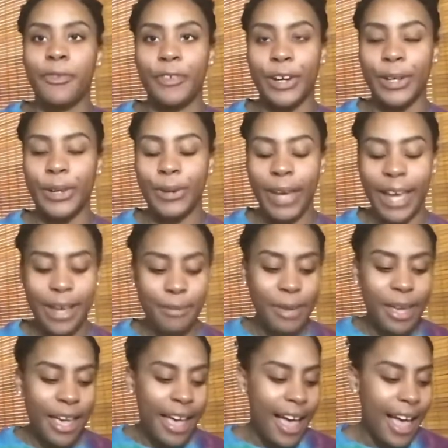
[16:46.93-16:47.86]
I've got
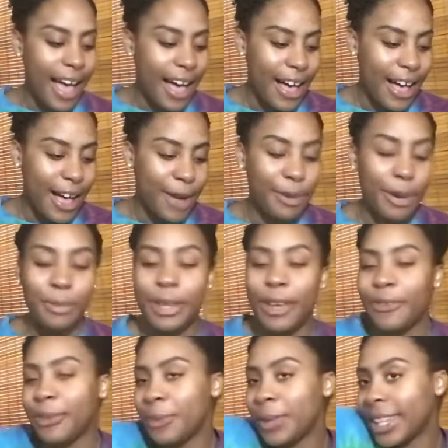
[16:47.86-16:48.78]
it. Like, that's
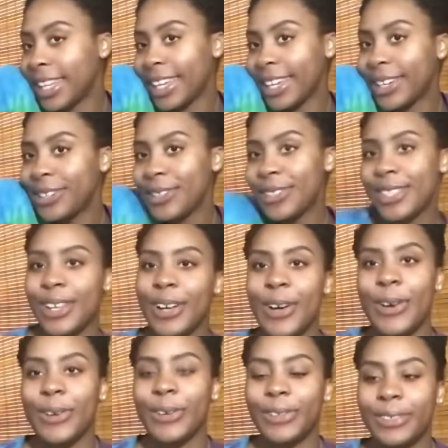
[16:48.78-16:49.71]
what it's going to be like for you,
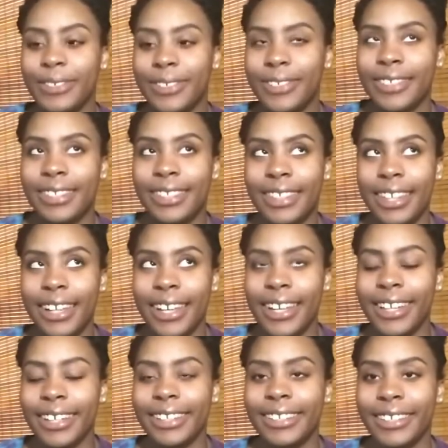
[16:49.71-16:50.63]
okay? So just go with
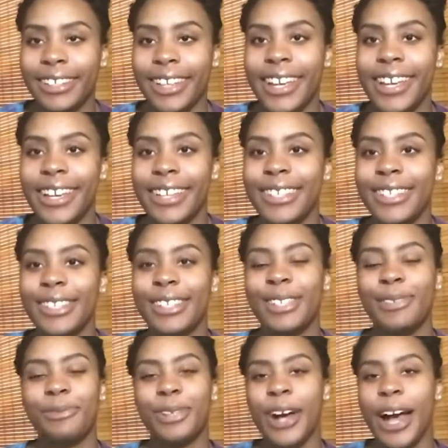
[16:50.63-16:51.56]
the flow and
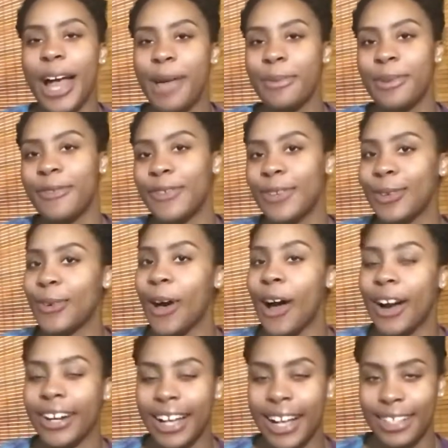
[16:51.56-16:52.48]
let things happen for you,
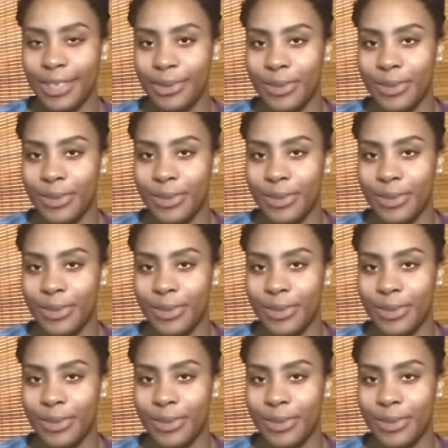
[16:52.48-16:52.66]
okay?